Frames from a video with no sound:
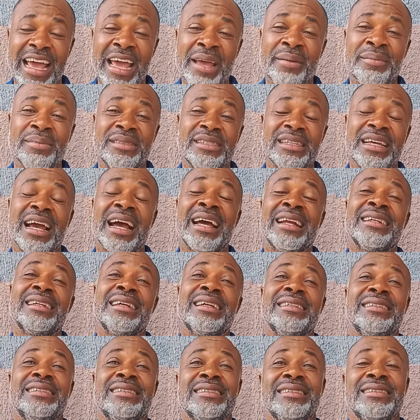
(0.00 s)

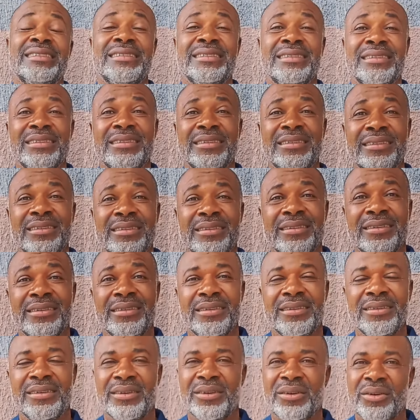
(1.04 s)
empty-handed.
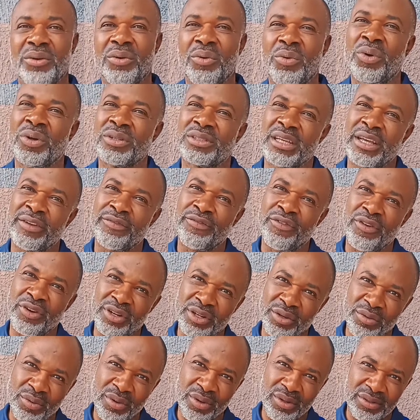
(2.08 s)
What a
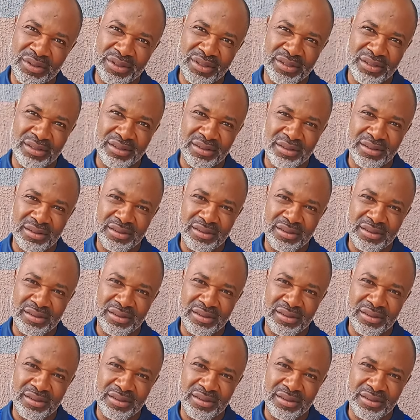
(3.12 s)
funny world.